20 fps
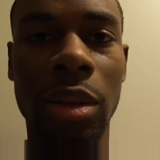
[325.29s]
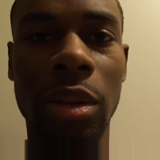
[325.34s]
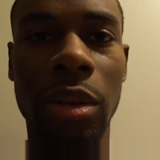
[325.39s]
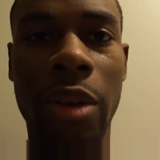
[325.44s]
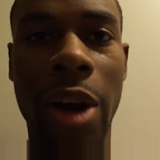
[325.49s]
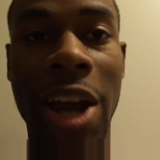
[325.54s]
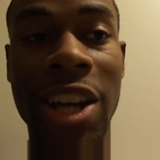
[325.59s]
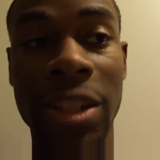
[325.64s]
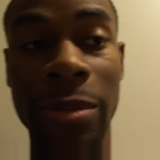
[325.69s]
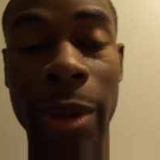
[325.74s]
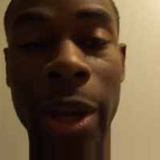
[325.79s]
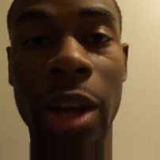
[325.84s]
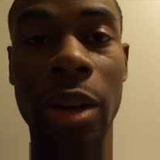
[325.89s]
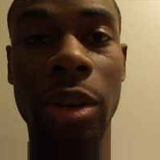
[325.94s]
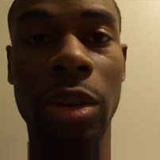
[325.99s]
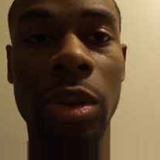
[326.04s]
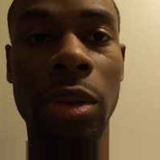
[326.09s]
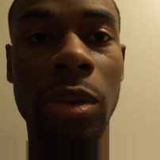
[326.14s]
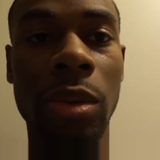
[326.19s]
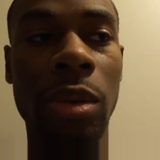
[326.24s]
Crash
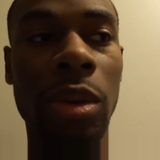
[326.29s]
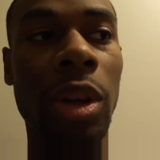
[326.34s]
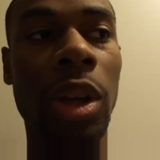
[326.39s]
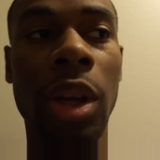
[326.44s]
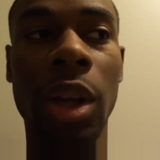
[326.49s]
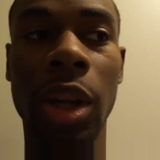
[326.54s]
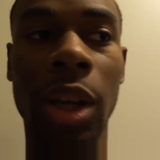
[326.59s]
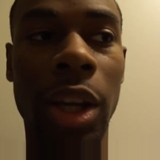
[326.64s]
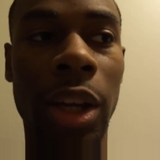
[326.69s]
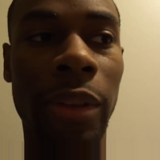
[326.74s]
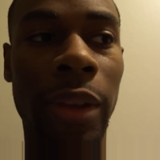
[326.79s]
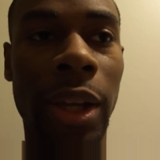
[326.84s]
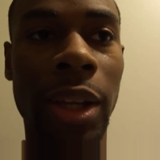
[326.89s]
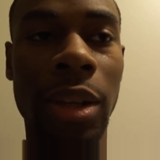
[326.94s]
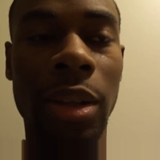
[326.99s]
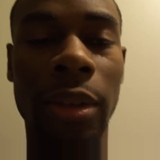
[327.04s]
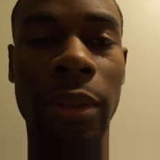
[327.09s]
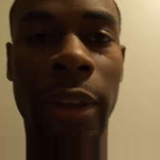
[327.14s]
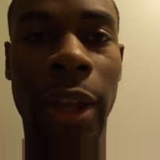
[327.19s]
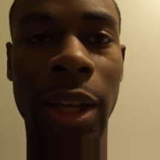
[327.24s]
Bandicoot, and
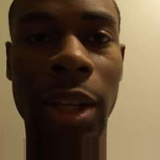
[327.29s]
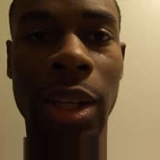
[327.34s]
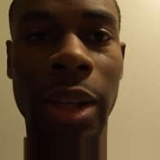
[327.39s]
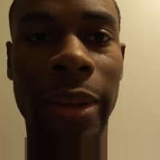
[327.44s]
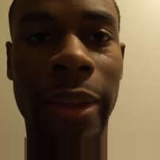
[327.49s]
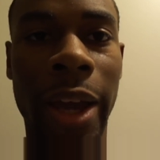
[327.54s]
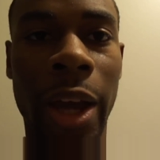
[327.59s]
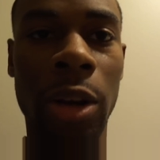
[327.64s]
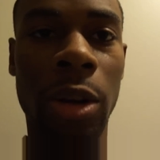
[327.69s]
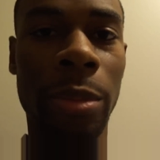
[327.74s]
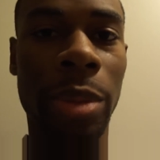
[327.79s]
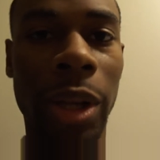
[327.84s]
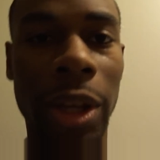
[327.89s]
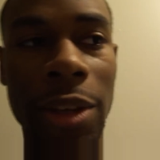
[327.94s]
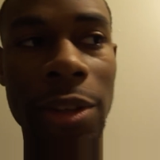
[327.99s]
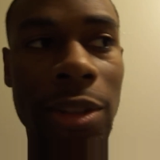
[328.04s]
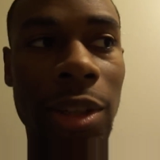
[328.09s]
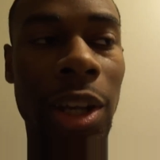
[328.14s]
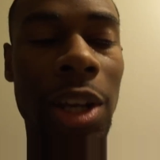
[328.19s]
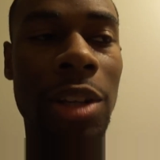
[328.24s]
they did that on
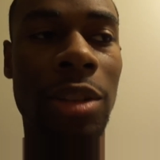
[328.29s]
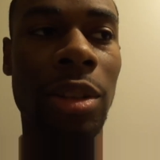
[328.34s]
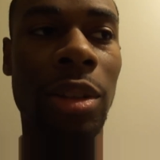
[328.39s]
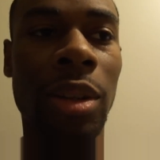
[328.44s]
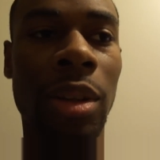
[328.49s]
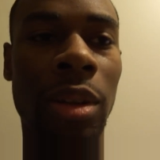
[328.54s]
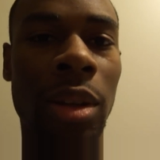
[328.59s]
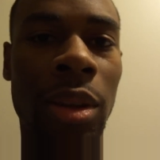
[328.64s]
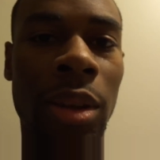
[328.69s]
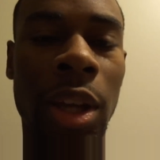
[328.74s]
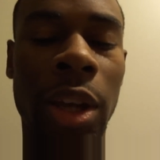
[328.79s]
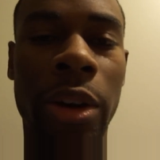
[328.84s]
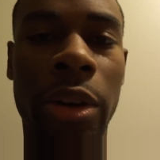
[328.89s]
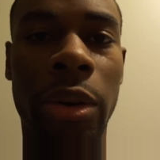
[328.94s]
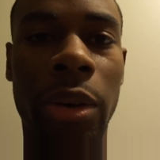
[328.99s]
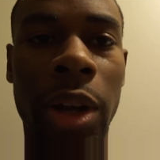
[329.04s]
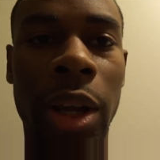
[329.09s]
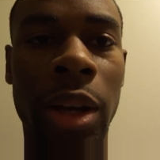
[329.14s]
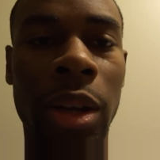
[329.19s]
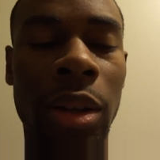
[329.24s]
PlayStation, and then they
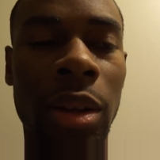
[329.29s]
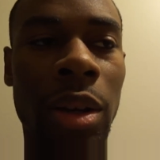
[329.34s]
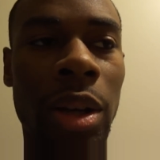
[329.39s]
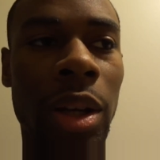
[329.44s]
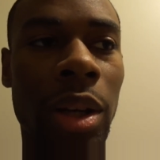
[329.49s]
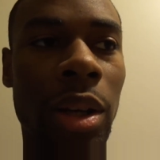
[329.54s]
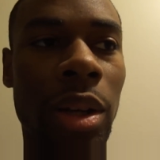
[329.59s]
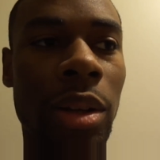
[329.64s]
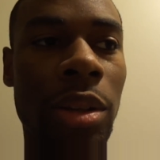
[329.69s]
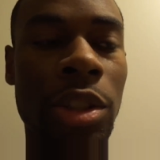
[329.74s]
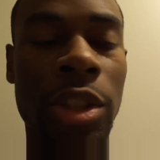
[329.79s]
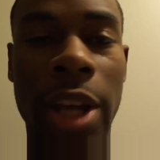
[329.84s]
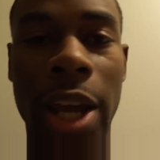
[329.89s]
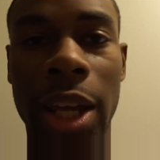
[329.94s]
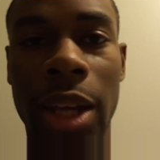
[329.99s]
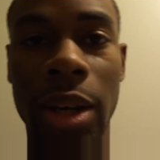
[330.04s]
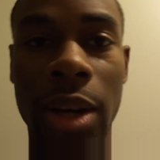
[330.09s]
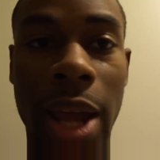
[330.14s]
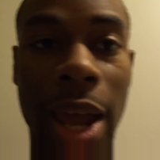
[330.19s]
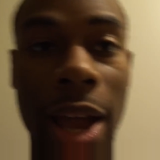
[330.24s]
created
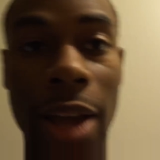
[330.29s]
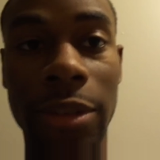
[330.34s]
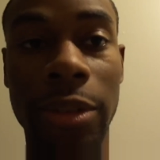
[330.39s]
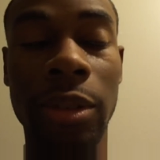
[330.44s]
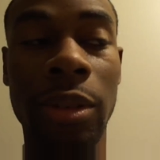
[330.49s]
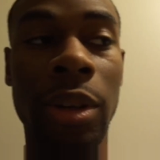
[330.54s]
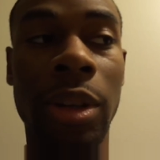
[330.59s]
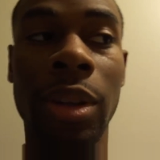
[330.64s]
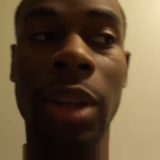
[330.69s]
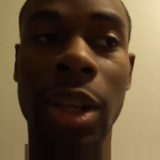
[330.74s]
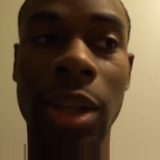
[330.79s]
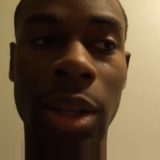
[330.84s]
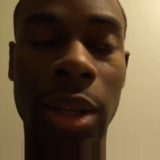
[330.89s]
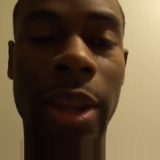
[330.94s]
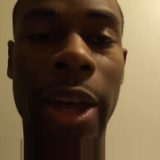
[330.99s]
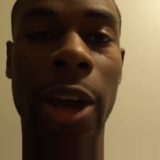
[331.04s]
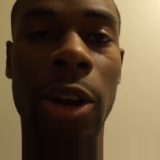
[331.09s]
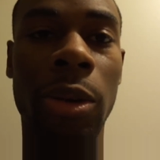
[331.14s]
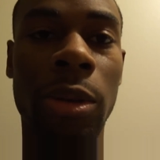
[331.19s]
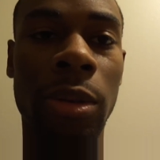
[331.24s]
Jak and Daxter, and they
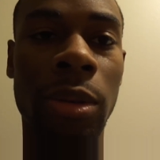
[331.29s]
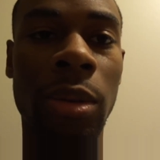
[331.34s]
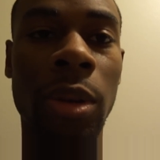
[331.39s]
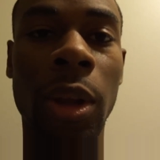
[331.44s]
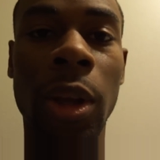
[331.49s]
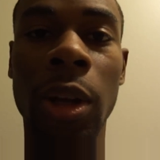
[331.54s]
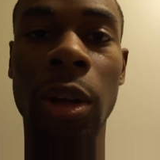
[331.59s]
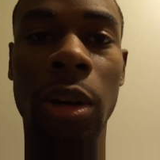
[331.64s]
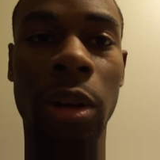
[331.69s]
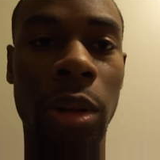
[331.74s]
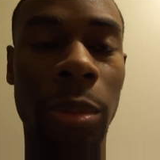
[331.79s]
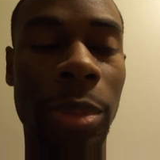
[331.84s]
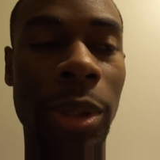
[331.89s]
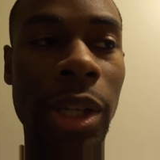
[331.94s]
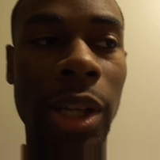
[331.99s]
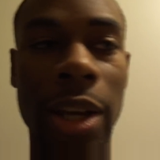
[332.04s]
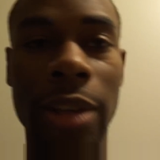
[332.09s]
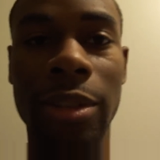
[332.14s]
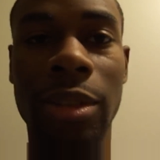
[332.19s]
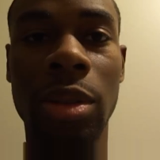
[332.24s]
did that on the
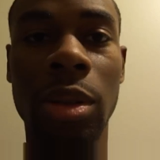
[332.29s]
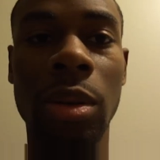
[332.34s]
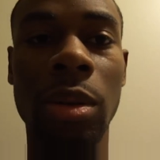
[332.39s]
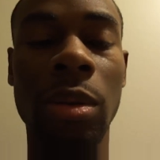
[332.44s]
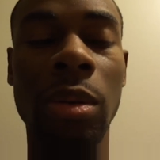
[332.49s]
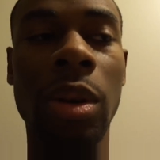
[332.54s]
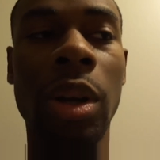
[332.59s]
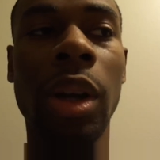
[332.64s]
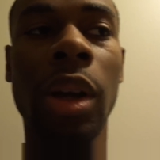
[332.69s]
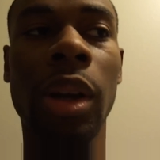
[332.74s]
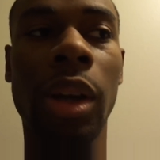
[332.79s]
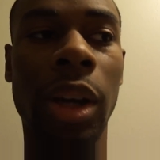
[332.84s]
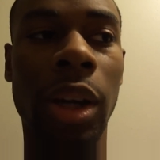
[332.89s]
PS2,